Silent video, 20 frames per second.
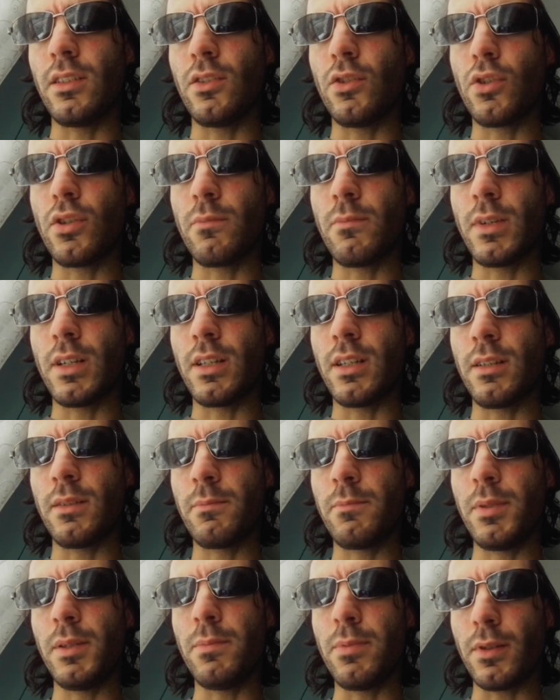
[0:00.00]
normal
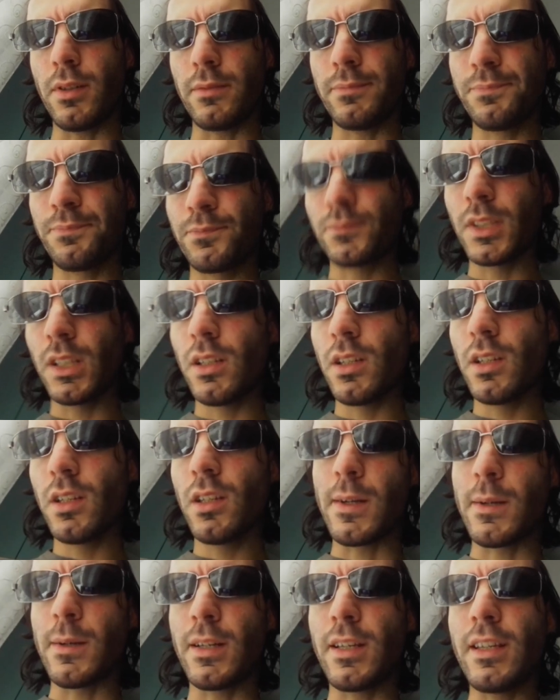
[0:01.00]
people.
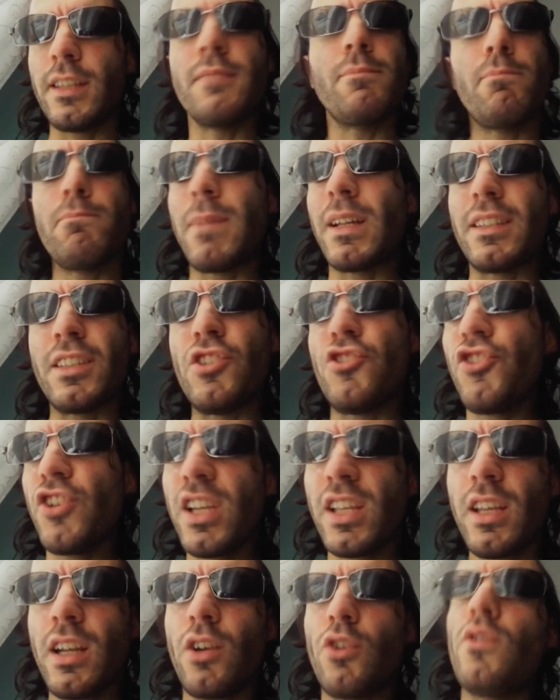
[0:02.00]
But in
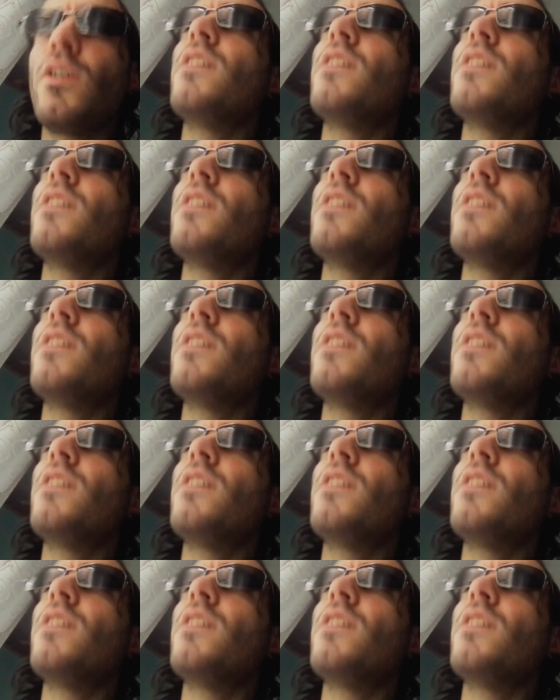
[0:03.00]
general,